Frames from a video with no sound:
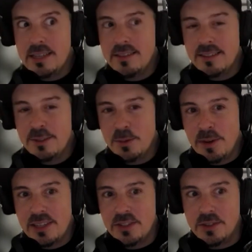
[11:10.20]

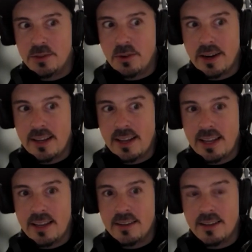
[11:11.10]
situation, right?
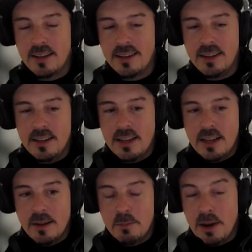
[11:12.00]
And uh, yeah.
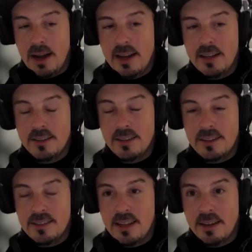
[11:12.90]
mine
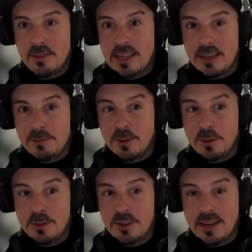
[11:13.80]
is definitely
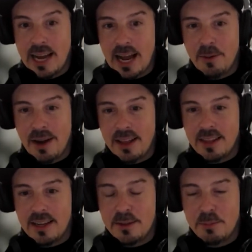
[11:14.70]
influenced on how I
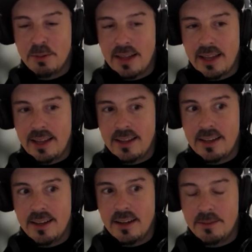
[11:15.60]
like to play
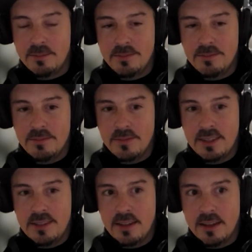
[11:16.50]
um,
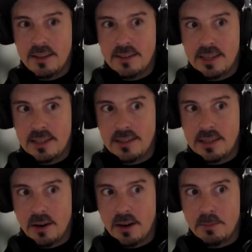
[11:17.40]
uh,
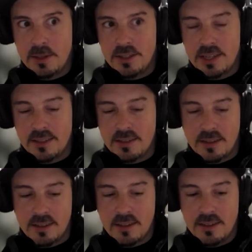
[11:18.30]
TTRPGs,
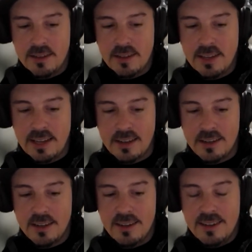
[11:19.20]
uh, and
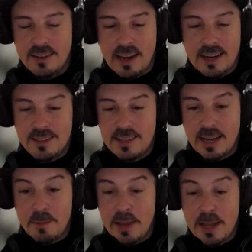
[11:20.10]
I just
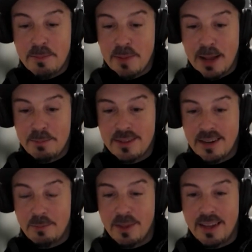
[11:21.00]
kind of make maps that
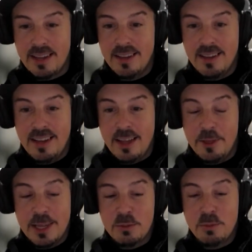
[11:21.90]
I'm like,
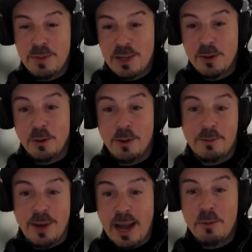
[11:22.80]
this would be cool if
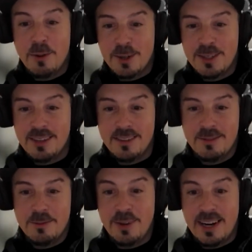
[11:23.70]
I were to
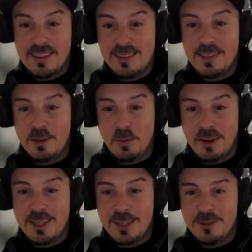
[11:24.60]
find this and want
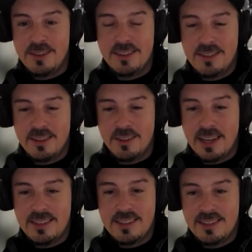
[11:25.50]
to use it. So
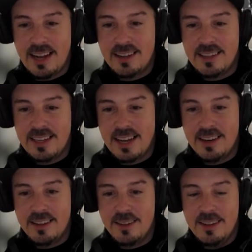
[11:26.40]
that's exactly kind
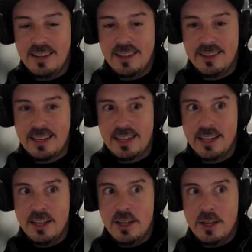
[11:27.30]
of the
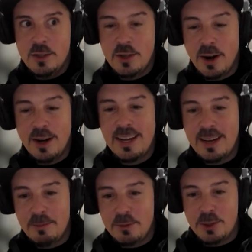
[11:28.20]
target
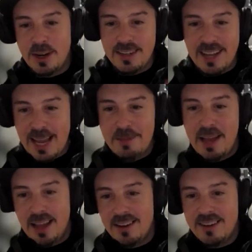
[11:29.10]
I'm trying to aim
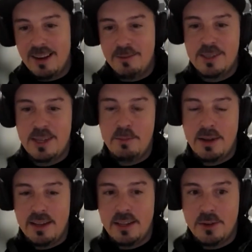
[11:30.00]
at every time yeah.
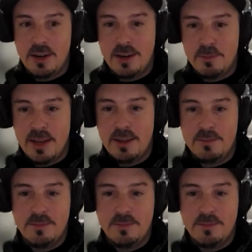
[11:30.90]
I create a map.